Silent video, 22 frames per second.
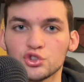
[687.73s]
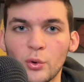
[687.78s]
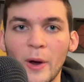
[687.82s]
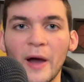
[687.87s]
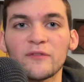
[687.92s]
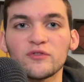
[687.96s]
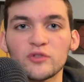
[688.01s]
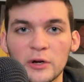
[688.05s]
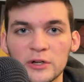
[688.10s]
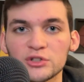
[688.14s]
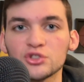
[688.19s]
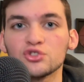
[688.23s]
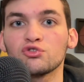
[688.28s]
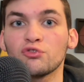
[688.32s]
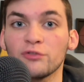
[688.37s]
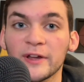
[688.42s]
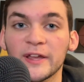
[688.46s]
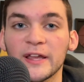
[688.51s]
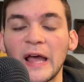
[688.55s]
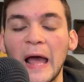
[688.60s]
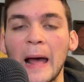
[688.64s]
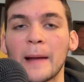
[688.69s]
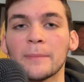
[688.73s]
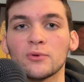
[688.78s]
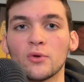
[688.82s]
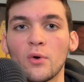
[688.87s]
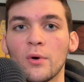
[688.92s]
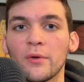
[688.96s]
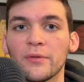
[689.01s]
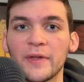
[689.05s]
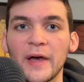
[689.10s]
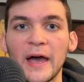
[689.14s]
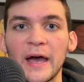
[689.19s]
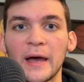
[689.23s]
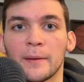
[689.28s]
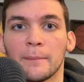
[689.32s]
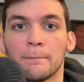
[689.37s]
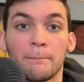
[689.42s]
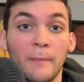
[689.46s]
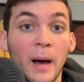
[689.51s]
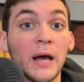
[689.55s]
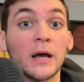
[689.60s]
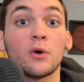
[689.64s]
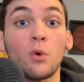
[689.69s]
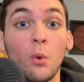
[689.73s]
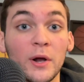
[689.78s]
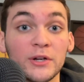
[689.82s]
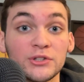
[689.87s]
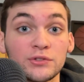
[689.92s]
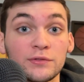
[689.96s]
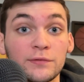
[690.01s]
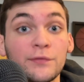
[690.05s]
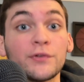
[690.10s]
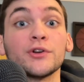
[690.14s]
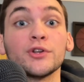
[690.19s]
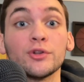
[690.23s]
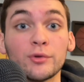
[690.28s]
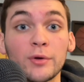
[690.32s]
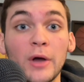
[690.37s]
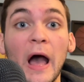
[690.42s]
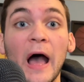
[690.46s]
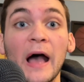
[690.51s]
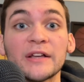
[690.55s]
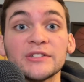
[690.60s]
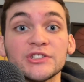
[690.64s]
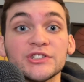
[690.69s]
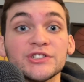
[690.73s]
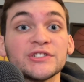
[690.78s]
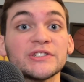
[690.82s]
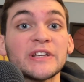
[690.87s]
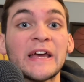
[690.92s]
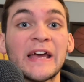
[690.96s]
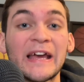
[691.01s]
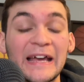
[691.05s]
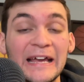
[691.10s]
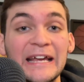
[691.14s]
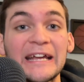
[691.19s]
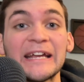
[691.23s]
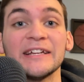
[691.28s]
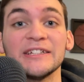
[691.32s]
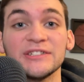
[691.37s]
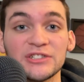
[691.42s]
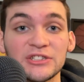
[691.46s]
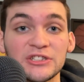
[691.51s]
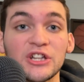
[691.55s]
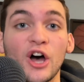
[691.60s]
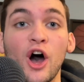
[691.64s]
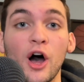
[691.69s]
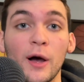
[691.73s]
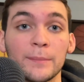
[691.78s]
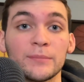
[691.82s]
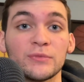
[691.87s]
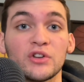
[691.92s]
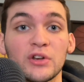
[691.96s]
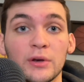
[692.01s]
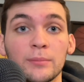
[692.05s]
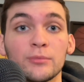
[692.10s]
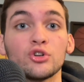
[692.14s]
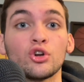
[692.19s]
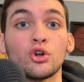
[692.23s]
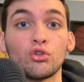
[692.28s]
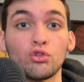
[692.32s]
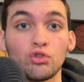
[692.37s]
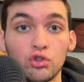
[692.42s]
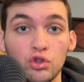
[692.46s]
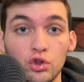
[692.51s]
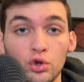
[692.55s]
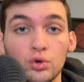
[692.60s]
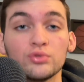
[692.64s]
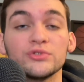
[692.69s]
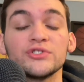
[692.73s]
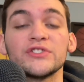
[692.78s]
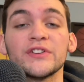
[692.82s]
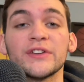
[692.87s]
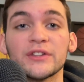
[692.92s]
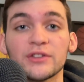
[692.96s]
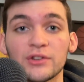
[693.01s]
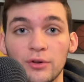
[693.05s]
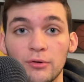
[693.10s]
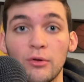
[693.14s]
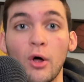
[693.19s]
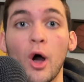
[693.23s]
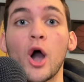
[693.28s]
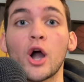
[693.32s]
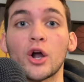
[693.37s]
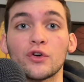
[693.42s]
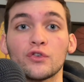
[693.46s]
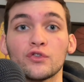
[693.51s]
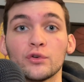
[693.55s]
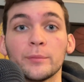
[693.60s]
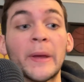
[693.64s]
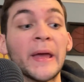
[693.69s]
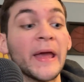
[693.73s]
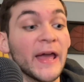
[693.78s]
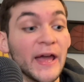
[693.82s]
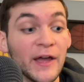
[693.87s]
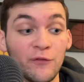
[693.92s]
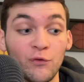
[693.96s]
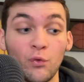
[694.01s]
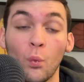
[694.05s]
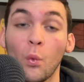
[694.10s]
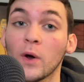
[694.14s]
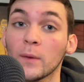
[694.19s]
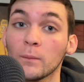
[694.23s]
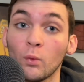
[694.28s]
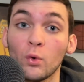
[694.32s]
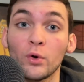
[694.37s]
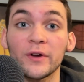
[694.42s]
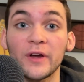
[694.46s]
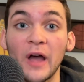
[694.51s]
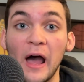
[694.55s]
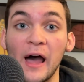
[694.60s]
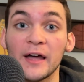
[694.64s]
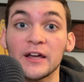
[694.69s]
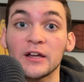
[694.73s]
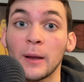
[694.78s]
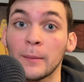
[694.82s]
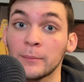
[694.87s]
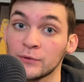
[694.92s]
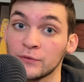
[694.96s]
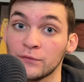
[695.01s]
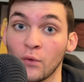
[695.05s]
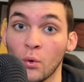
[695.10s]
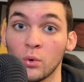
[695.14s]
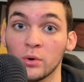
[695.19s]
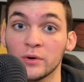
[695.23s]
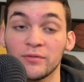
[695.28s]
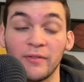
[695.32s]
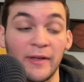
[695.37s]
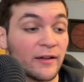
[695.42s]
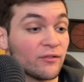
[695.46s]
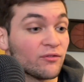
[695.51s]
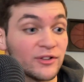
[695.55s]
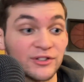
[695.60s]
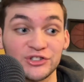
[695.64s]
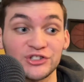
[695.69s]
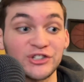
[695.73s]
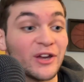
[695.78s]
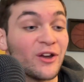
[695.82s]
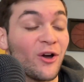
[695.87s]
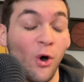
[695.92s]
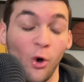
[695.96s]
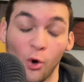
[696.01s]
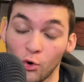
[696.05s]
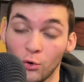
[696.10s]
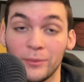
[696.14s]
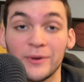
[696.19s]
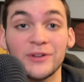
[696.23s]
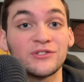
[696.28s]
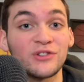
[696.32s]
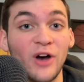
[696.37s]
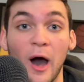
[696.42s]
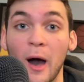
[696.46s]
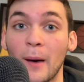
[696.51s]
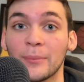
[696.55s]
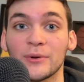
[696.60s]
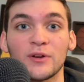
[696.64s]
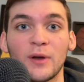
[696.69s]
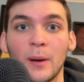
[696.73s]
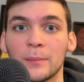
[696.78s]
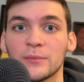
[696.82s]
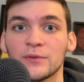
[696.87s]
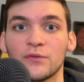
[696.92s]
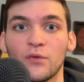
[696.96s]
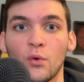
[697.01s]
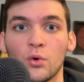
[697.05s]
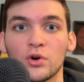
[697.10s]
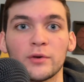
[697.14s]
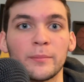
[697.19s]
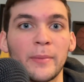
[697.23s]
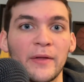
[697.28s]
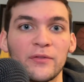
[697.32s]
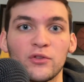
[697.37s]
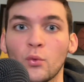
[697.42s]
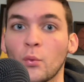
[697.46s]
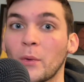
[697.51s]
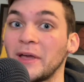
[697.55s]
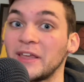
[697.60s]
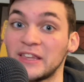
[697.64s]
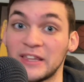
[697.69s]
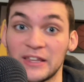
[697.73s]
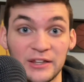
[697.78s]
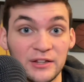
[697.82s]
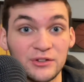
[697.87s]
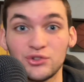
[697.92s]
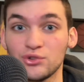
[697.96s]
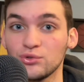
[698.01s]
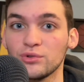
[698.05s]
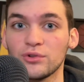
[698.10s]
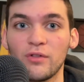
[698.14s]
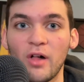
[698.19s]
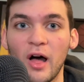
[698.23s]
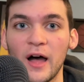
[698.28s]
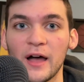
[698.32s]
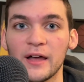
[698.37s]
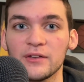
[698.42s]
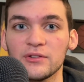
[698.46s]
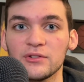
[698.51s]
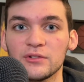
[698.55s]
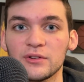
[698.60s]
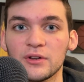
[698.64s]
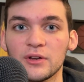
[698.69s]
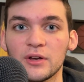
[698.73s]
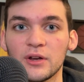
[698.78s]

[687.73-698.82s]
after I just recapped all that, my question for you guys is, is Tom Thibodeau losing the locker room? If one more guy comes forward, like let's say Obi Toppin comes forward about the way he's utilized,